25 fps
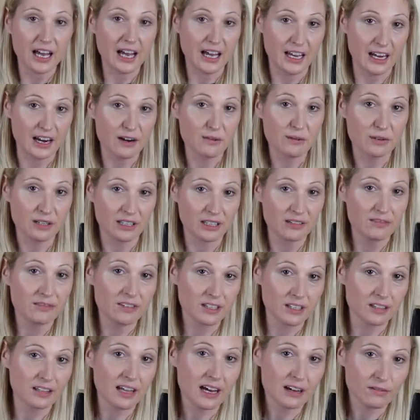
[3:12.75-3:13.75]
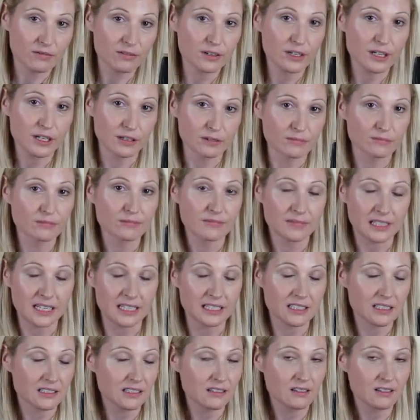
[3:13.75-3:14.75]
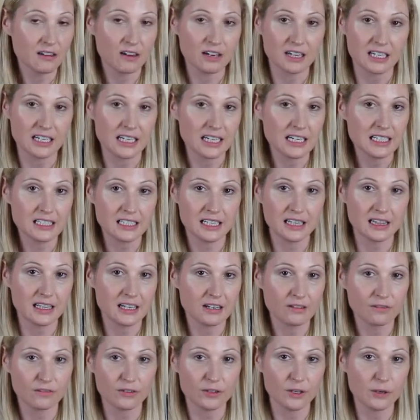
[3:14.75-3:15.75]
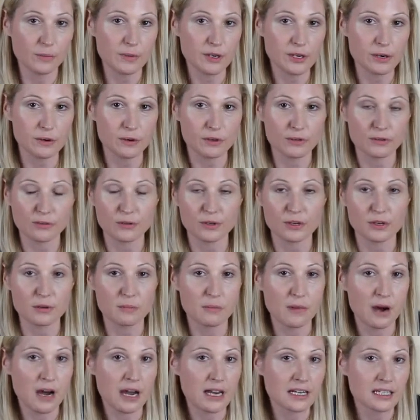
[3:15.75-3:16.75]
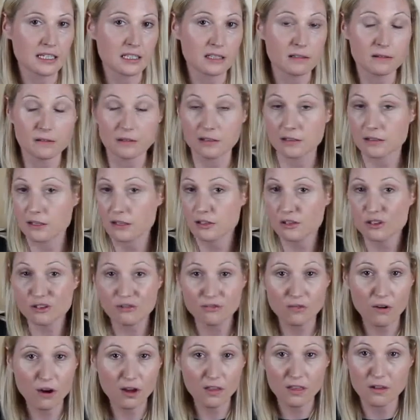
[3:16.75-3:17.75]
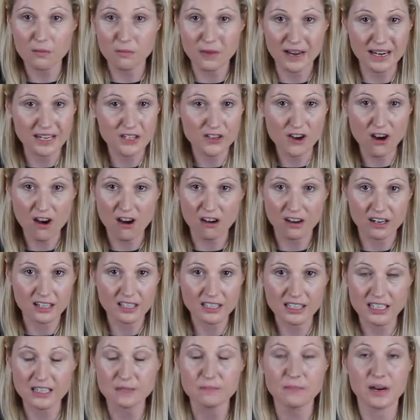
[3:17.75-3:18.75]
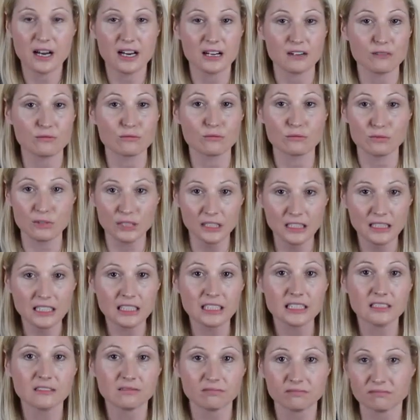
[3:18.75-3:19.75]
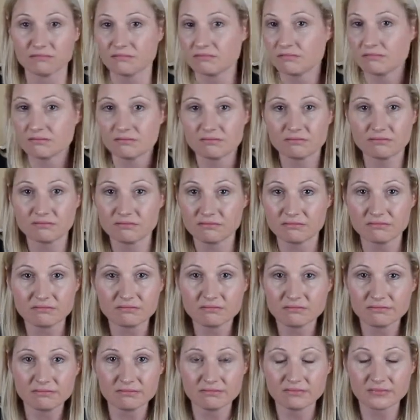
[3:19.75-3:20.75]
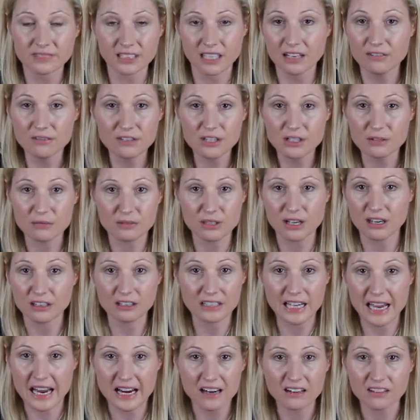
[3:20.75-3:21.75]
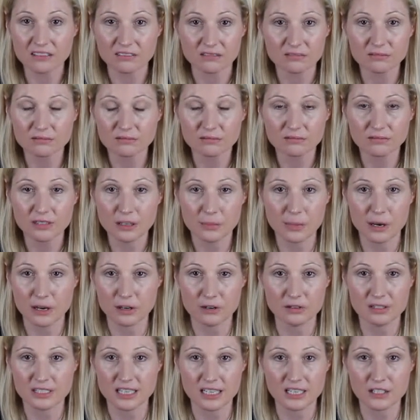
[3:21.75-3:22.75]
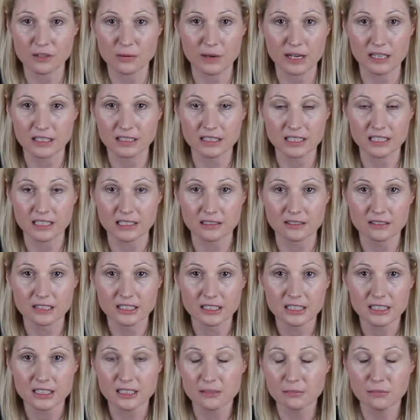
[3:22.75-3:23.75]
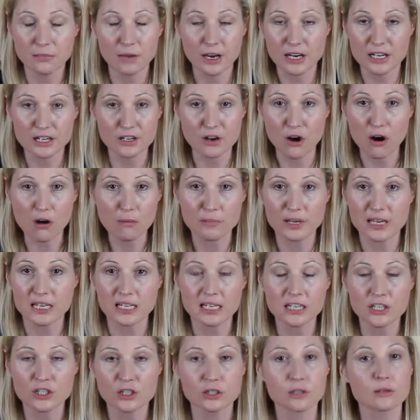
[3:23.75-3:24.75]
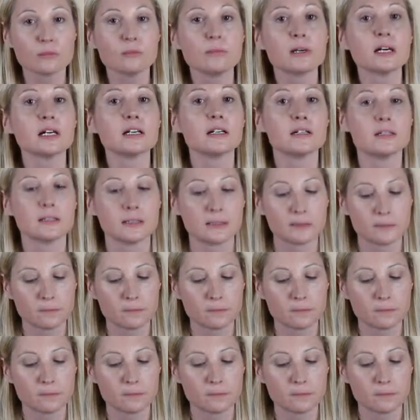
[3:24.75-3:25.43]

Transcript: And I really feel that for you. That's not an easy thing for you to be going through in your mind. Your father might not. He might really love you and not care about your sexuality. Might not be an issue, but